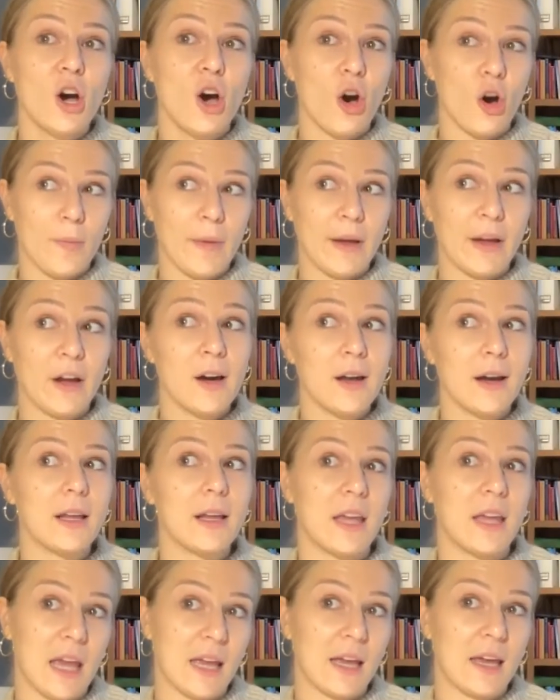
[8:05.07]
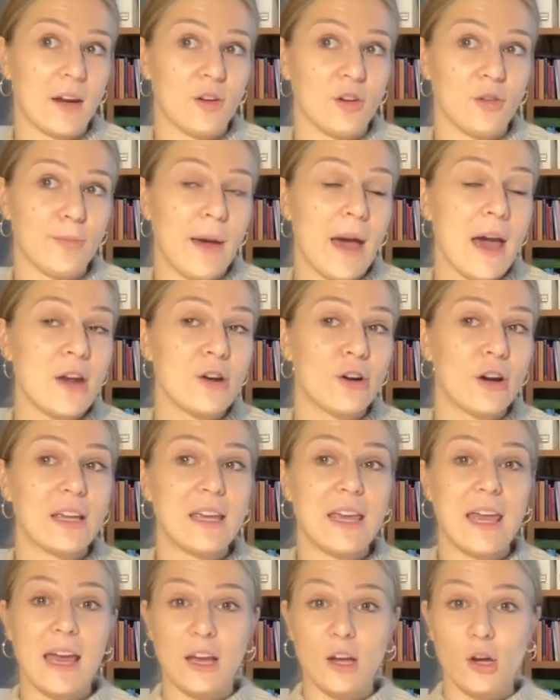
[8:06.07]
oh my God, I can't get out of bed, or I
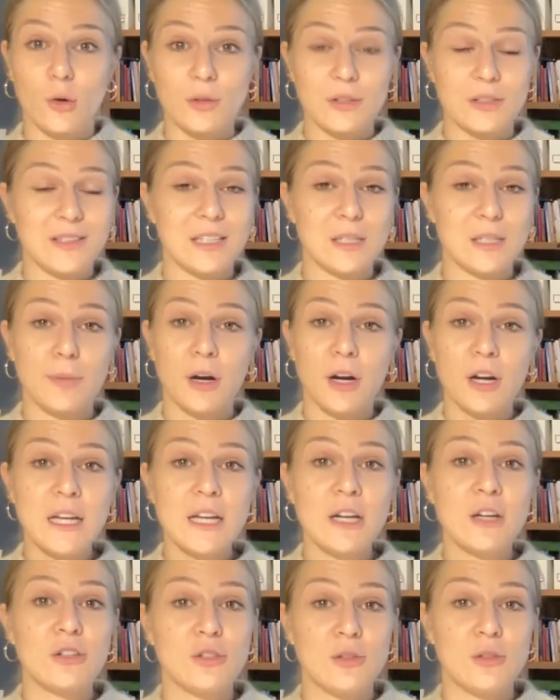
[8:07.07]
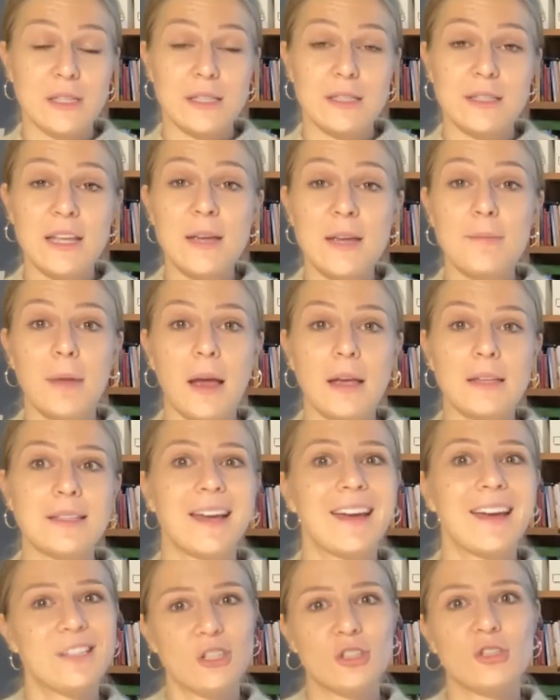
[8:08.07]
can't go to this party or do this thing because
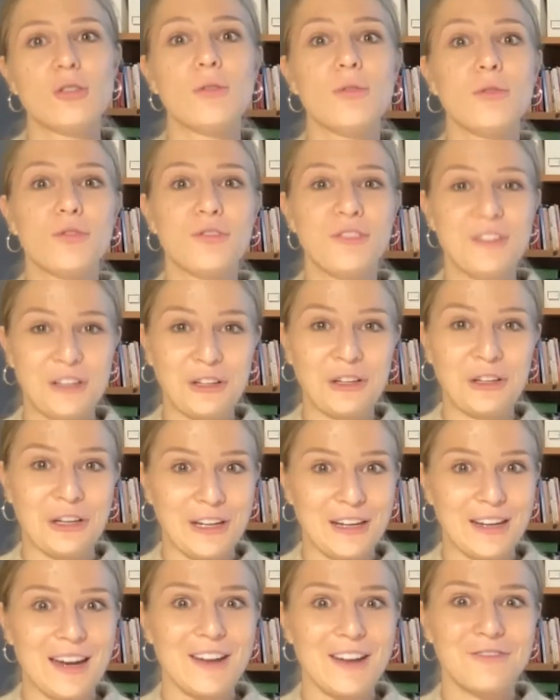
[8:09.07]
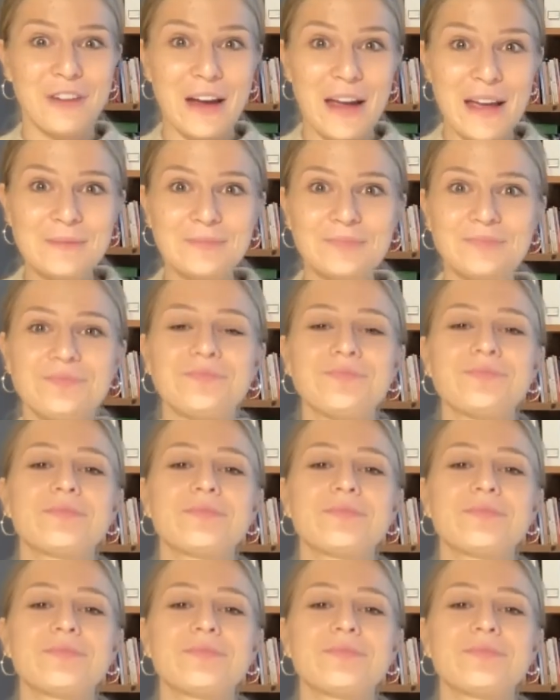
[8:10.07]
like I just don't feel good enough, right?